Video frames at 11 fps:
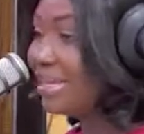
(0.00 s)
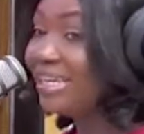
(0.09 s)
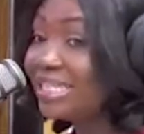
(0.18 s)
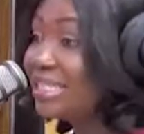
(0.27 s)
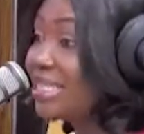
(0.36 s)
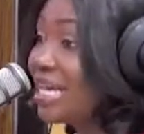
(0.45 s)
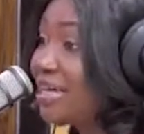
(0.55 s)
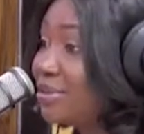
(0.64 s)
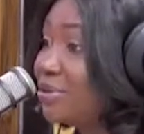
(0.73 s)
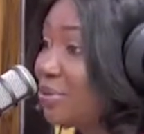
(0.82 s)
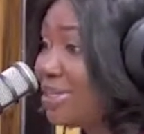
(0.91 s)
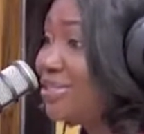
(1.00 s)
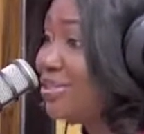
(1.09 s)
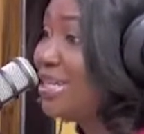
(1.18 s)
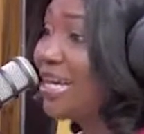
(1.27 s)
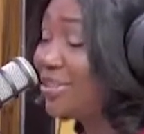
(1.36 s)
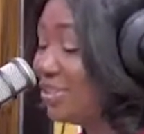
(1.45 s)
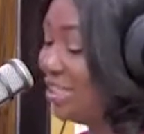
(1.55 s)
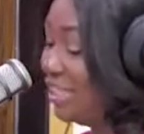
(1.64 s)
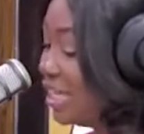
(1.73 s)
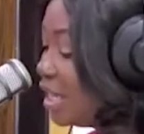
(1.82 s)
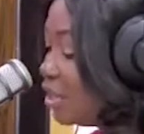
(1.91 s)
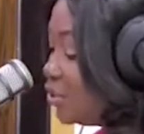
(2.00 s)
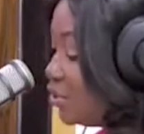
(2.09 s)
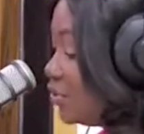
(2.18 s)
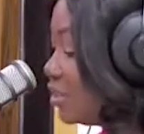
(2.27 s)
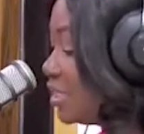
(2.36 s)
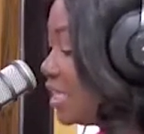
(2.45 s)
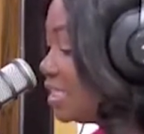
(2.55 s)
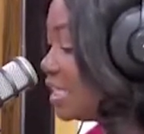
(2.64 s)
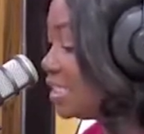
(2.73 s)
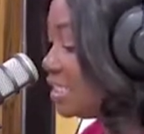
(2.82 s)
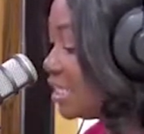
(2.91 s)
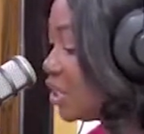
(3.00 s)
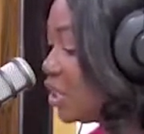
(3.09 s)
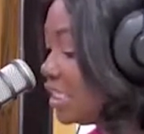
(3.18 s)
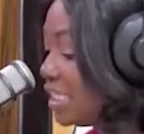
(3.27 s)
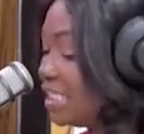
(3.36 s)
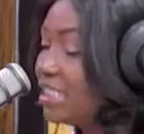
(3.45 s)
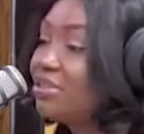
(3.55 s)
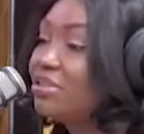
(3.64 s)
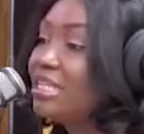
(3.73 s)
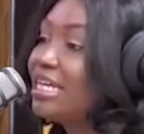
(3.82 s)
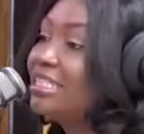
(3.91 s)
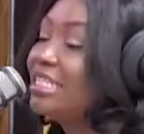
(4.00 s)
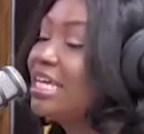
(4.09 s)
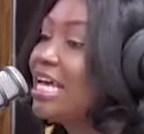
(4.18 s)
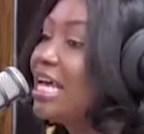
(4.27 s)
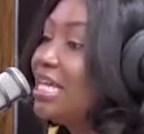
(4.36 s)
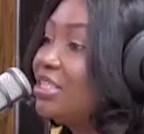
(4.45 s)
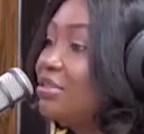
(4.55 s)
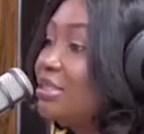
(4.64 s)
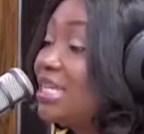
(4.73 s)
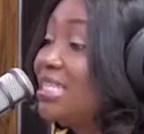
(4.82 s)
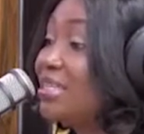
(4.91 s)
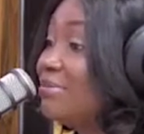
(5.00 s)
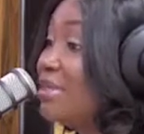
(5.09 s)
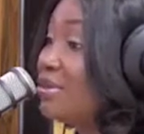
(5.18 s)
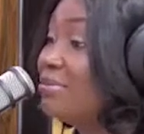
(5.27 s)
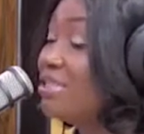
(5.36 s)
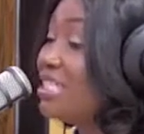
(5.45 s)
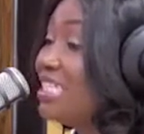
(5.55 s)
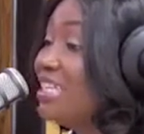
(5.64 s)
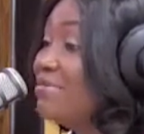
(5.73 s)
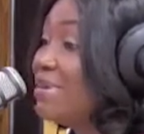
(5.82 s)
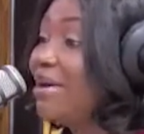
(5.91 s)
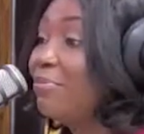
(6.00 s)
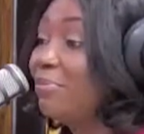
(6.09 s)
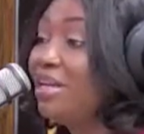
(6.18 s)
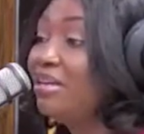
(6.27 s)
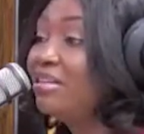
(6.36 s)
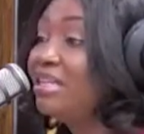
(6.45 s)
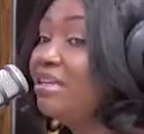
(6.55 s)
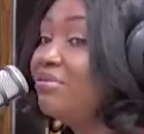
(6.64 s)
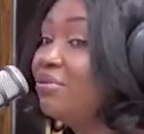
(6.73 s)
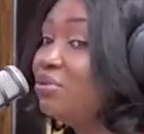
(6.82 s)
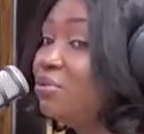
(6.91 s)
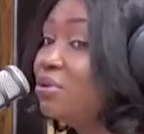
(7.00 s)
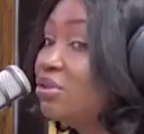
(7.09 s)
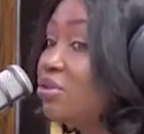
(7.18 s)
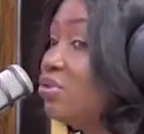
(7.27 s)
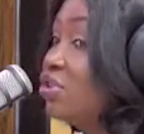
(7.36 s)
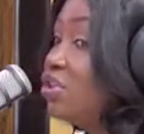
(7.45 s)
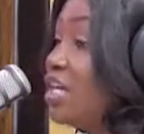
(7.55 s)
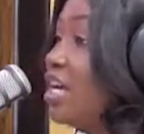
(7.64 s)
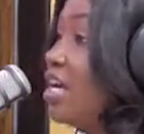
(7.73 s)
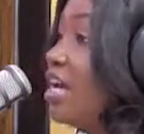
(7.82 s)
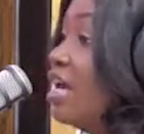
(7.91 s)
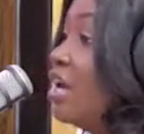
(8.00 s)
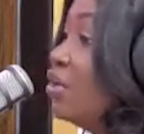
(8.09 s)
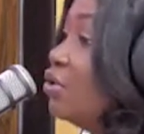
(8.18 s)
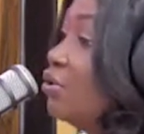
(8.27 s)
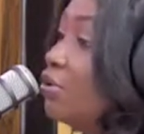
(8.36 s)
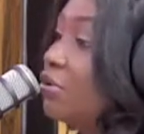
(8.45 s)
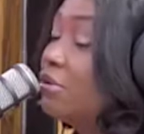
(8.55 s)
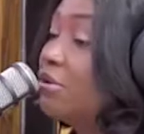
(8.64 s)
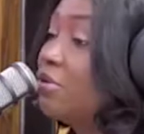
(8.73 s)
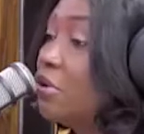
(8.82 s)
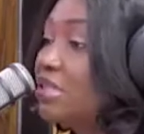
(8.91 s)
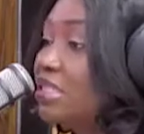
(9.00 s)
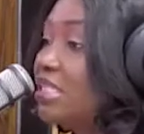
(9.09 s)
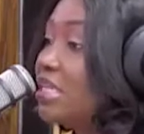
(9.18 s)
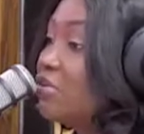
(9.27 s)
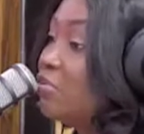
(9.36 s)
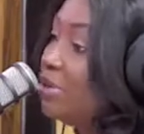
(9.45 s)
a listener asked a question actually. Do you think dating a colleague is a good idea? And she was asking me, so I'm just going to give my opinion. If you want to share your own thoughts and